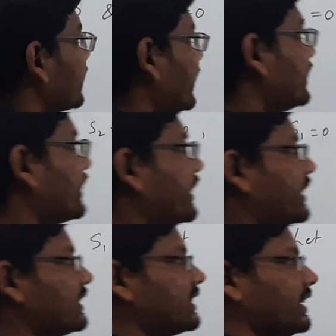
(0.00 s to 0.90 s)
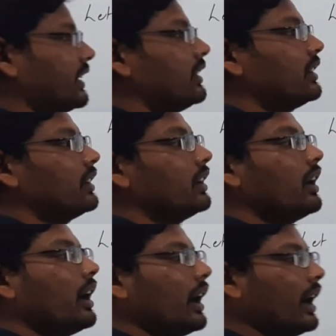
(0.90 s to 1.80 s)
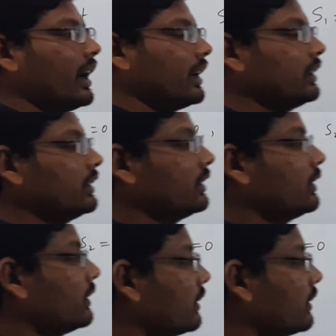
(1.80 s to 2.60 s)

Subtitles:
Three circles here, and